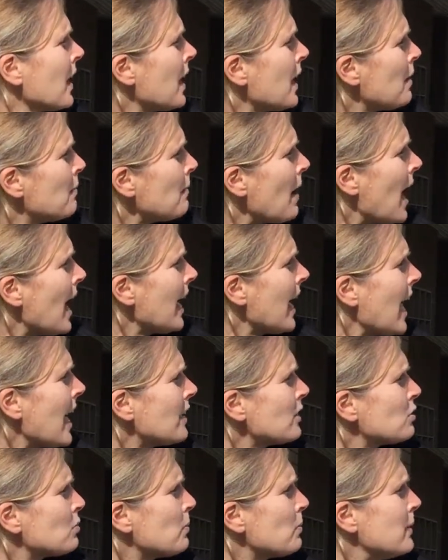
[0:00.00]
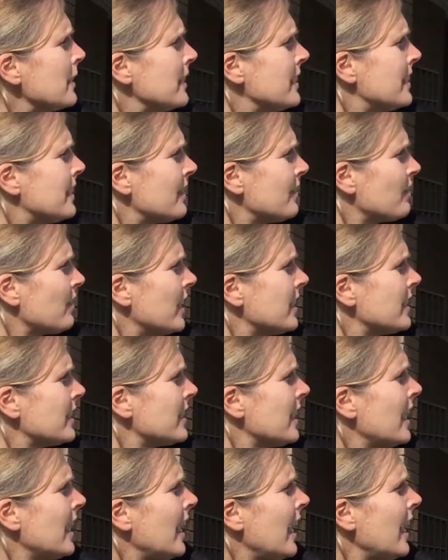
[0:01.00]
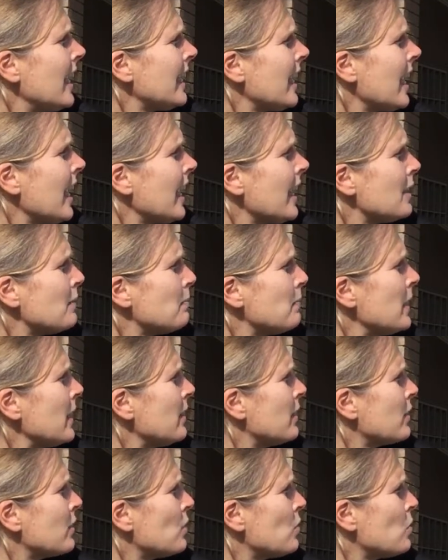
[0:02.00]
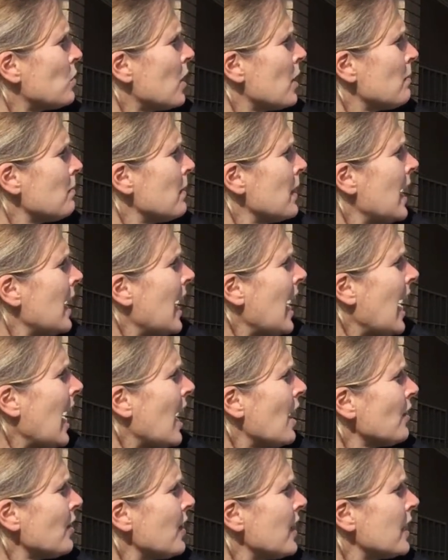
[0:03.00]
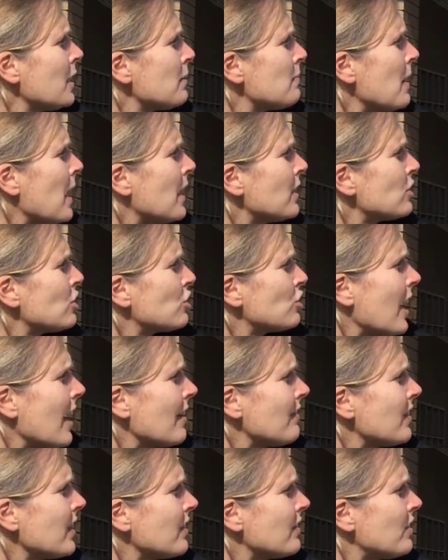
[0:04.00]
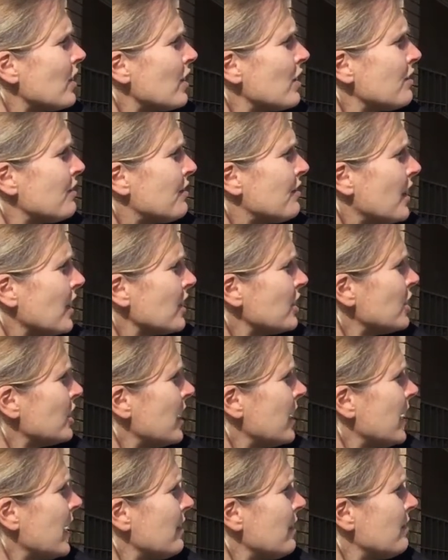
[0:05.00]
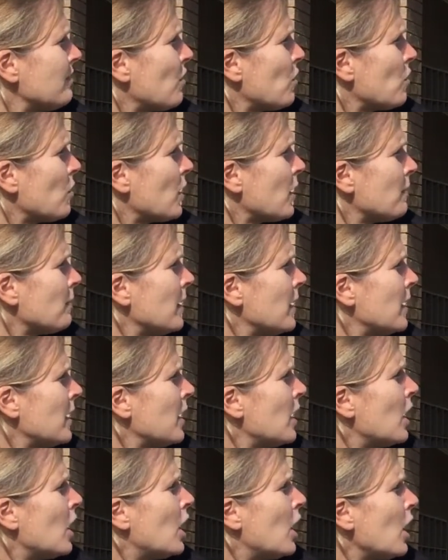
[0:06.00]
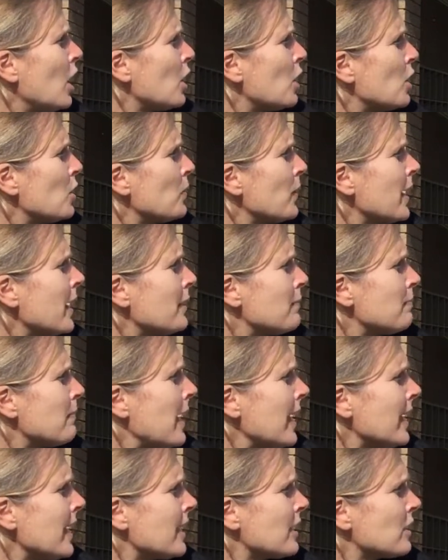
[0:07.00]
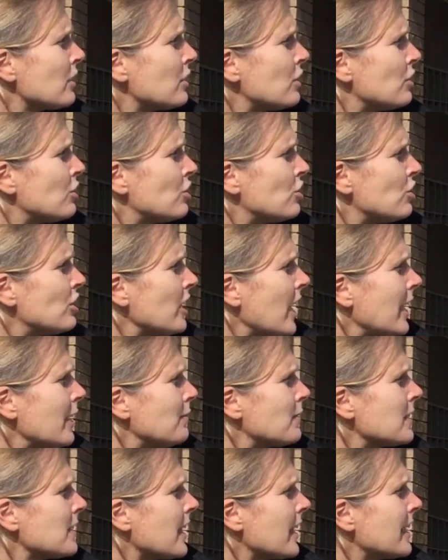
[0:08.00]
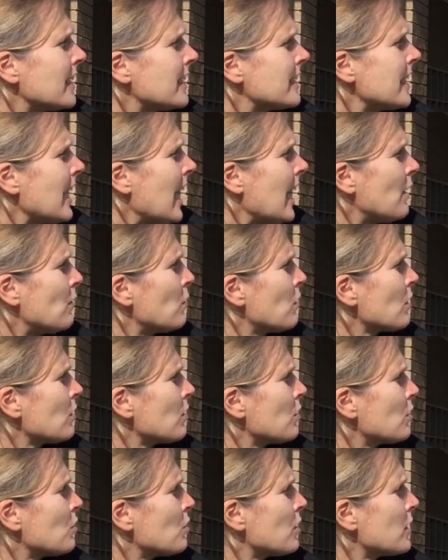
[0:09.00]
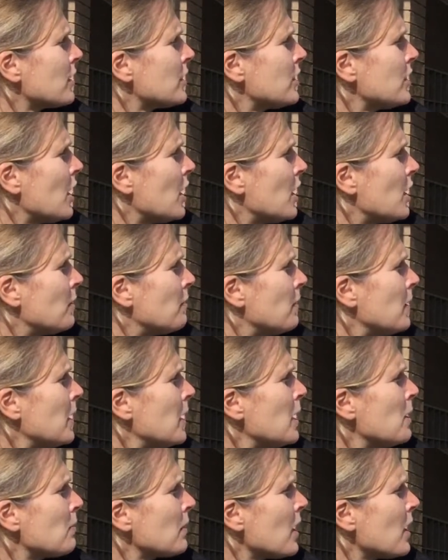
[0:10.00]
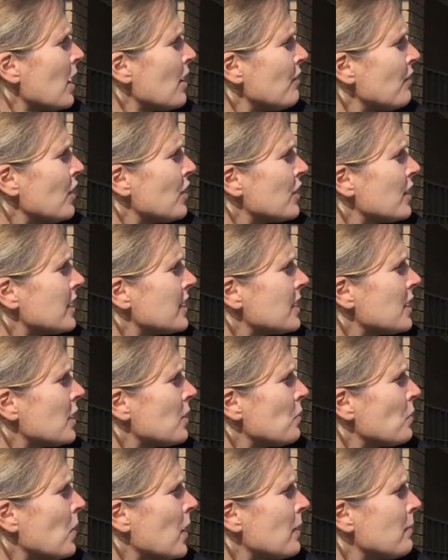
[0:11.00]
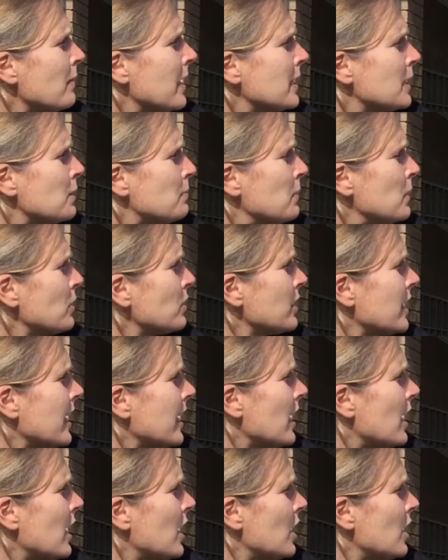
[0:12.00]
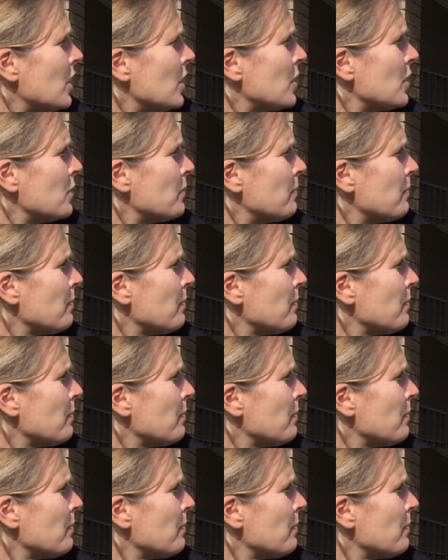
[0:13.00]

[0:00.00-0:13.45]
My house will be different. It can't be the norm. I'll think about traffic flow, function, and form. Oh, it may include shapes like a tower or a dome, but I'll focus on what makes building a home.